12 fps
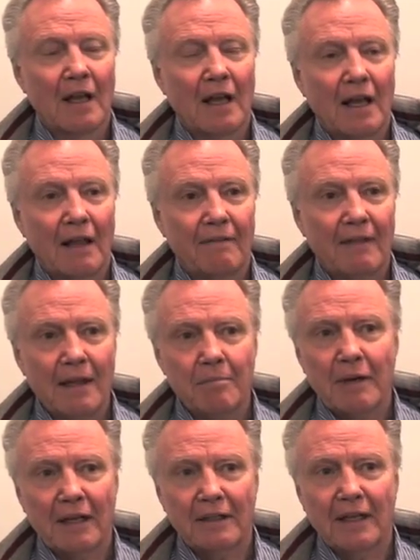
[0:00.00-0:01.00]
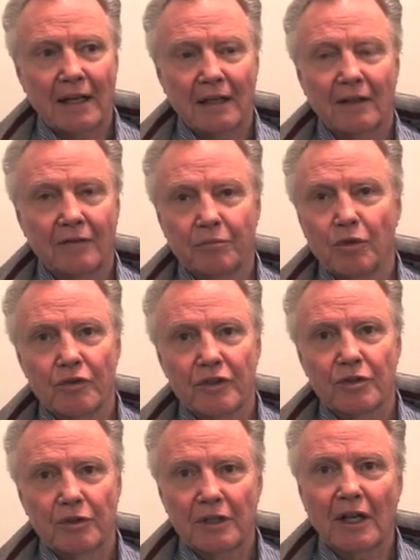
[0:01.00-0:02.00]
And then my dad loved
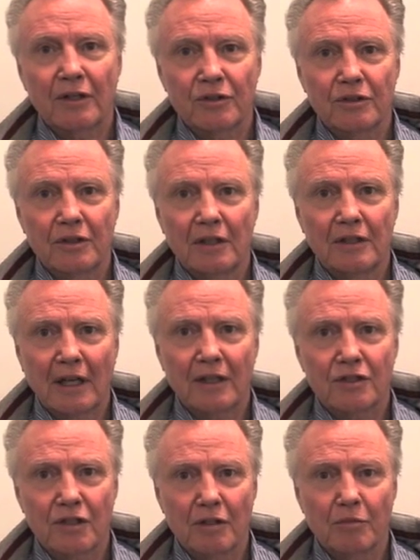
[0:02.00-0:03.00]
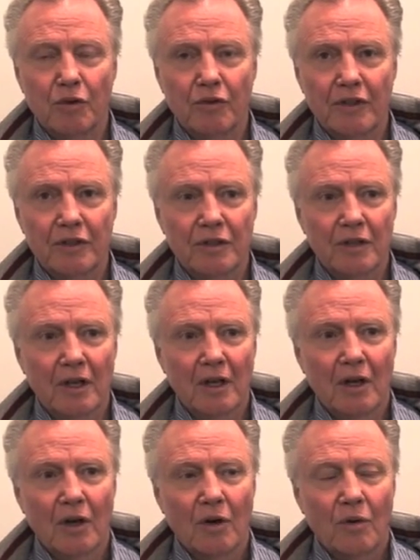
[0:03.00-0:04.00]
movies, so he'd take us to the movies.
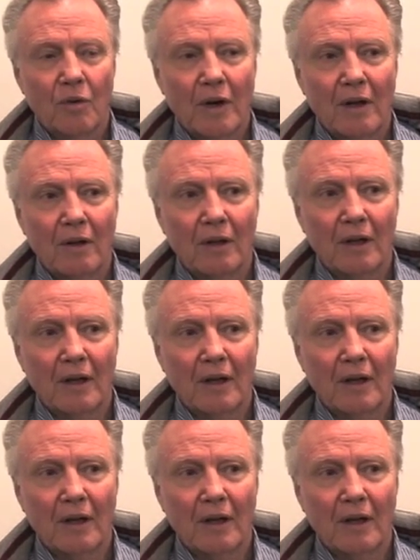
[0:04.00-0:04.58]
Well,